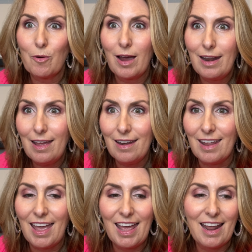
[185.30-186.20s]
right in
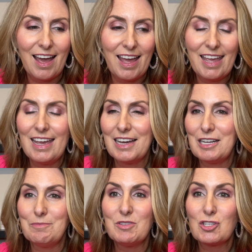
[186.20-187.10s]
and
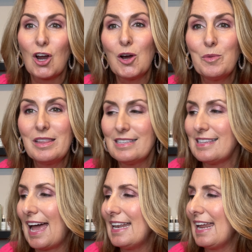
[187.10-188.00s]
I start with a
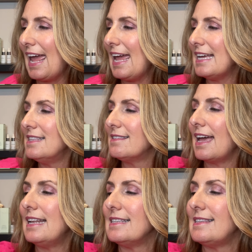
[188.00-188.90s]
satin hands
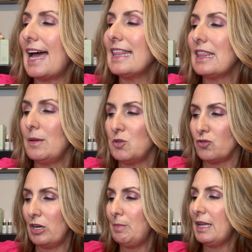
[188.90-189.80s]
and a satin lips
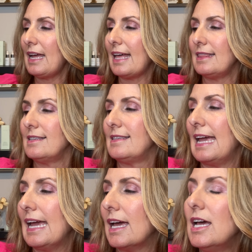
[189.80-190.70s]
treatment at the
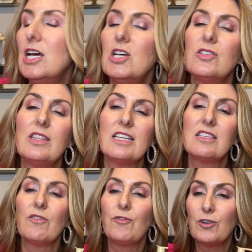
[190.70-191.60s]
sink. So
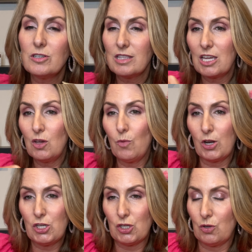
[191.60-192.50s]
that's the first thing you
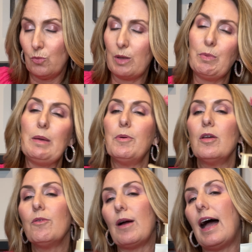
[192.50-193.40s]
want to do when
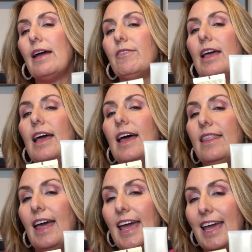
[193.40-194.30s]
people arrive.
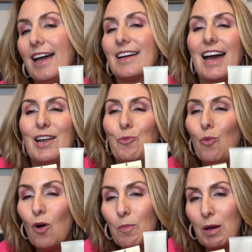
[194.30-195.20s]
They kind of
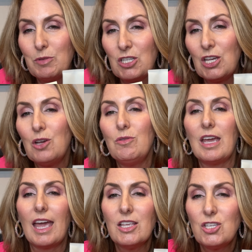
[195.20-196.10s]
warm up to you, they
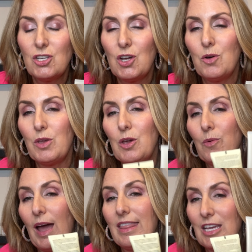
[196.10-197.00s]
get to know
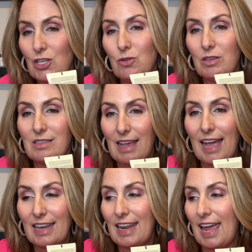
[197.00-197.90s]
you, and they do the
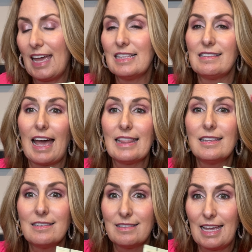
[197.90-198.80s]
satin hands at
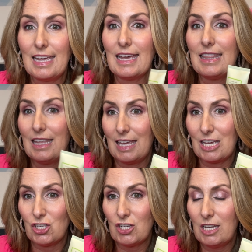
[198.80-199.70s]
the sink in the
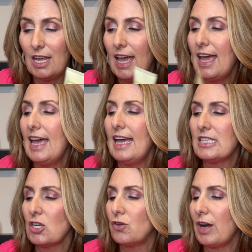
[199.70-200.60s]
kitchen.
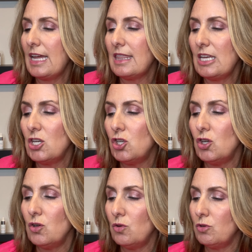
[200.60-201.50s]
It's a great thing to
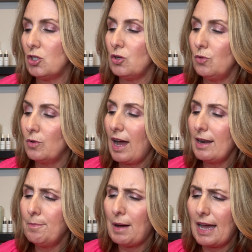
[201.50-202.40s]
do to
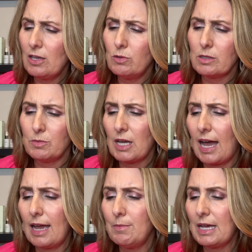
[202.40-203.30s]
kind of buy you some
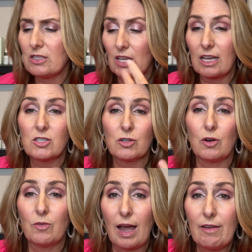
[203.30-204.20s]
time as guests
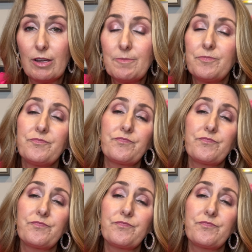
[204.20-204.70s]
are arriving.